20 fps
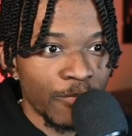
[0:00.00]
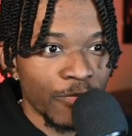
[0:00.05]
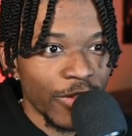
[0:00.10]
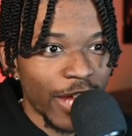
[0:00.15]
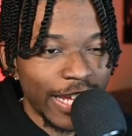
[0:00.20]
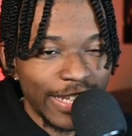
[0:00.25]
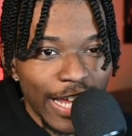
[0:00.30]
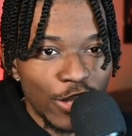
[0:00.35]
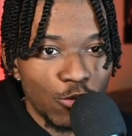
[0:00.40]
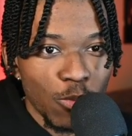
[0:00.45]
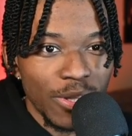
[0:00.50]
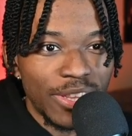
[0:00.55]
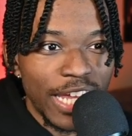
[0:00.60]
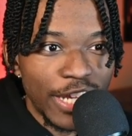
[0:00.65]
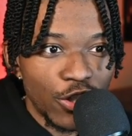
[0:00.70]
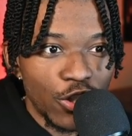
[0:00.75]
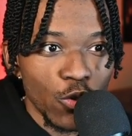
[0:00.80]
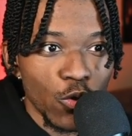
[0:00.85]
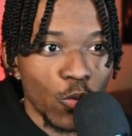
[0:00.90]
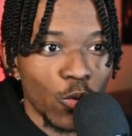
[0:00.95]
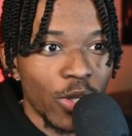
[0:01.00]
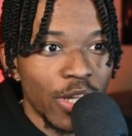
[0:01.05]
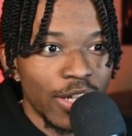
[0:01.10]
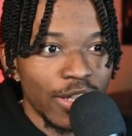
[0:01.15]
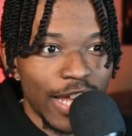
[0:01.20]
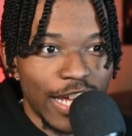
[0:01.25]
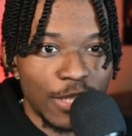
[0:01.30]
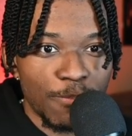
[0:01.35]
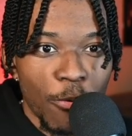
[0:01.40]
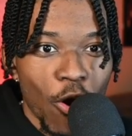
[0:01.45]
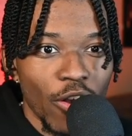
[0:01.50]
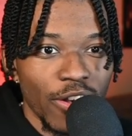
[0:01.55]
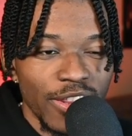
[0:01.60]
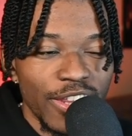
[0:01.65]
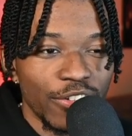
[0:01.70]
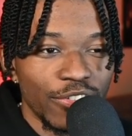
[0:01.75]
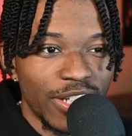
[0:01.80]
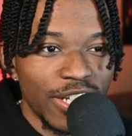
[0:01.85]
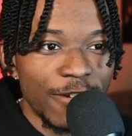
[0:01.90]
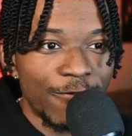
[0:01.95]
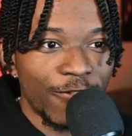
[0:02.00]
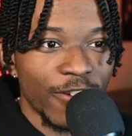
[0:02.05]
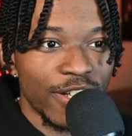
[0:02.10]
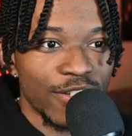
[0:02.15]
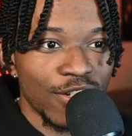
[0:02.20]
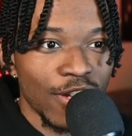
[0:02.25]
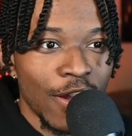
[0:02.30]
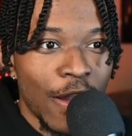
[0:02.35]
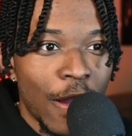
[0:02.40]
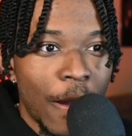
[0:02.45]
Like that's what they do. That's part of their defense.